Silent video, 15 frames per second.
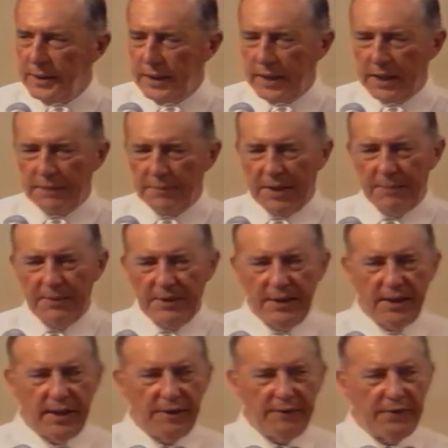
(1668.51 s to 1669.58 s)
It may
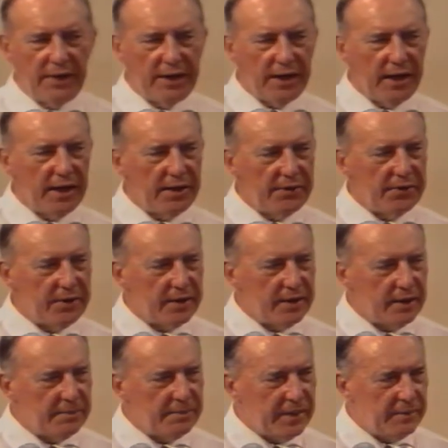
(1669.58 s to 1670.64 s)
be a very healthy
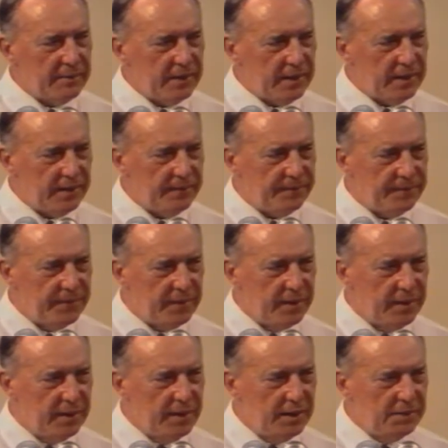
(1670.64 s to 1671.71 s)
little baby,
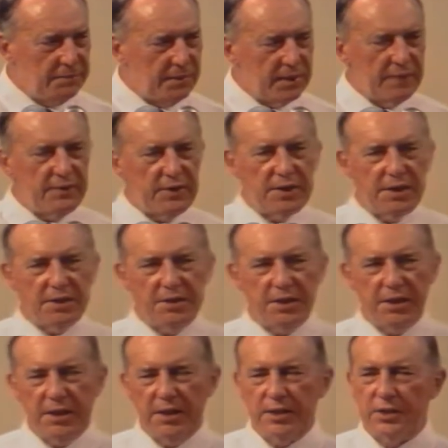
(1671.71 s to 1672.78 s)
but if it
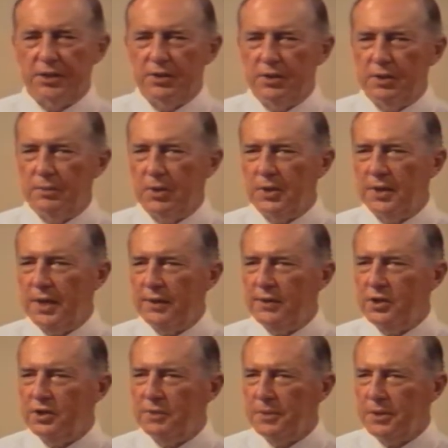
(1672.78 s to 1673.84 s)
doesn't get suitable
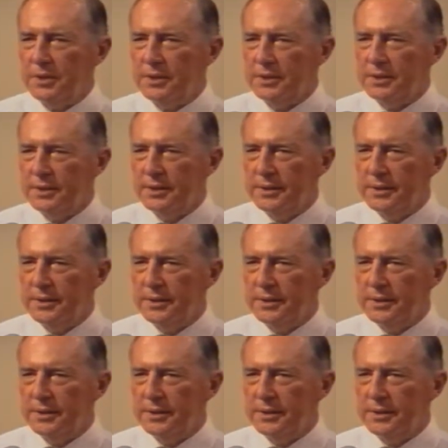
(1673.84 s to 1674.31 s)
nourishment,